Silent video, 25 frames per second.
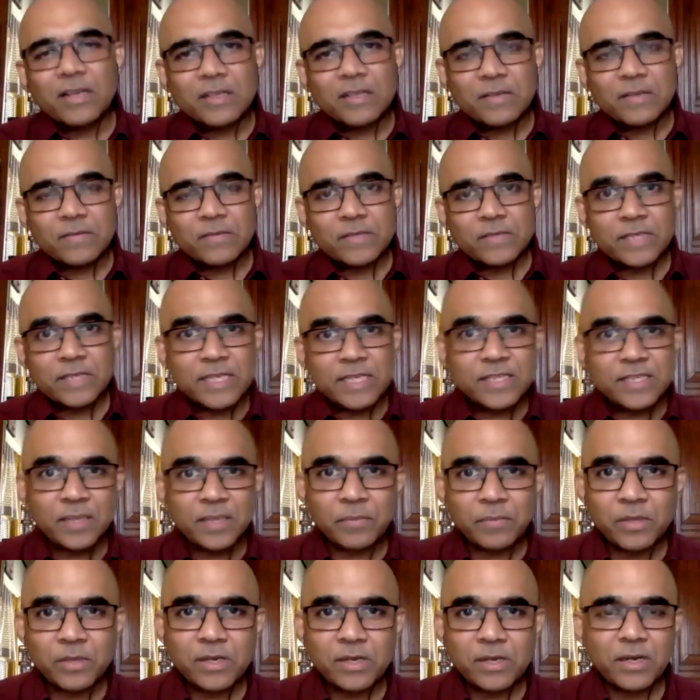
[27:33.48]
see
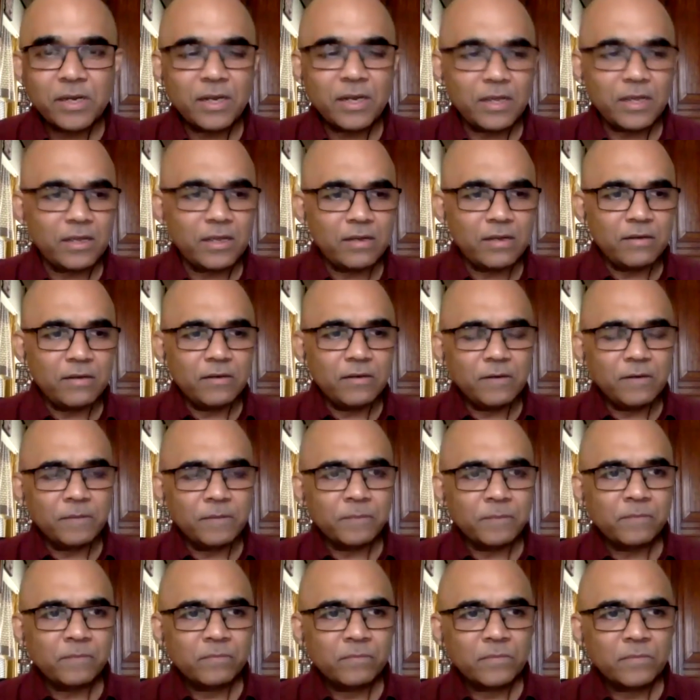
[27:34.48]
something like,
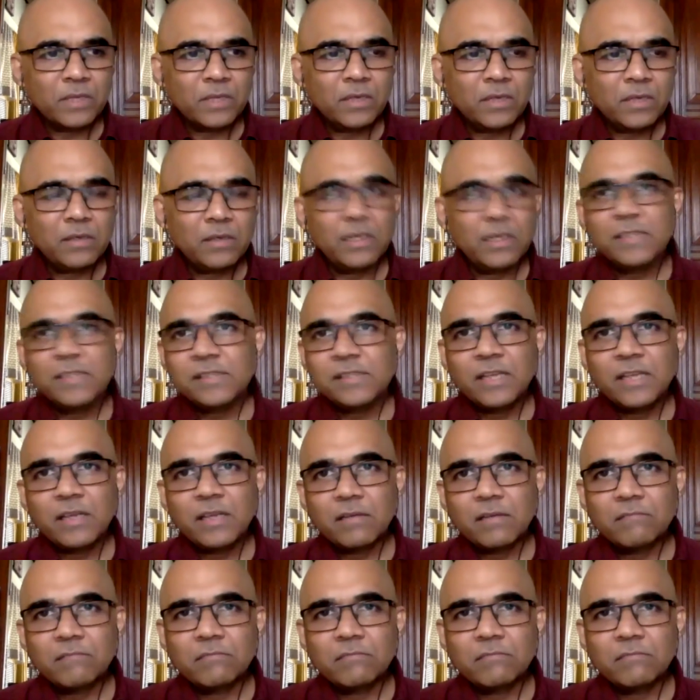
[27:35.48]
let's take